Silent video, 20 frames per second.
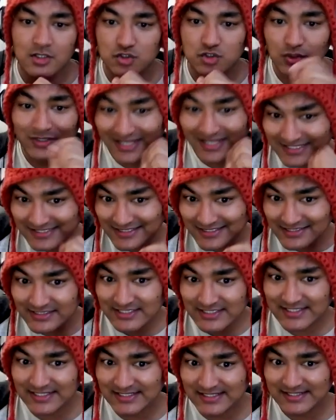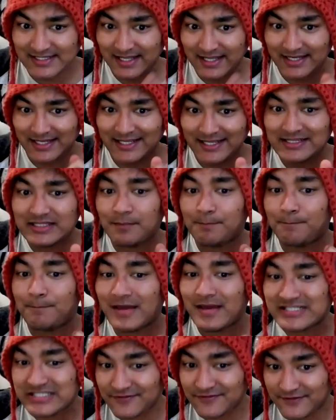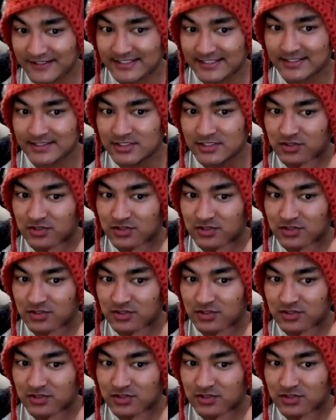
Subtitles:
So let's read the sentence again. In the Pacific,